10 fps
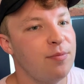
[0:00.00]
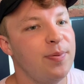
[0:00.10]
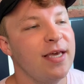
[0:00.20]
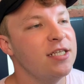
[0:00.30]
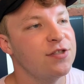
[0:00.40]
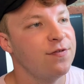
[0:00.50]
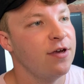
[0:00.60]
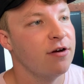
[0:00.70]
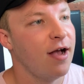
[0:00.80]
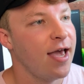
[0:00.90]
biggest
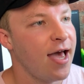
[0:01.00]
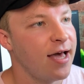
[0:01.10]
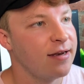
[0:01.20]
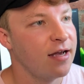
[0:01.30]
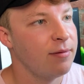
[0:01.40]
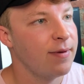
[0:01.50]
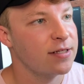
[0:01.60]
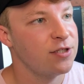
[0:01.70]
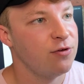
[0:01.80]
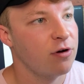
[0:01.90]
fear I had in coming
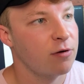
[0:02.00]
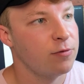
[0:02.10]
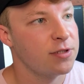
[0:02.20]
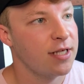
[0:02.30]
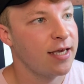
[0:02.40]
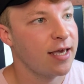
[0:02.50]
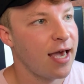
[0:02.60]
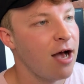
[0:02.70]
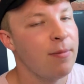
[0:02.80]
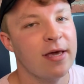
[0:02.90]
back to New York was, like,
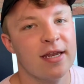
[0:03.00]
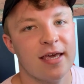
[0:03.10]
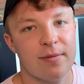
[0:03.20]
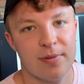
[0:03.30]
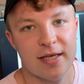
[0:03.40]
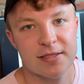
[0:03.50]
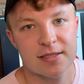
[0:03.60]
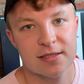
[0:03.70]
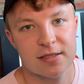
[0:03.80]
how am I gonna get places?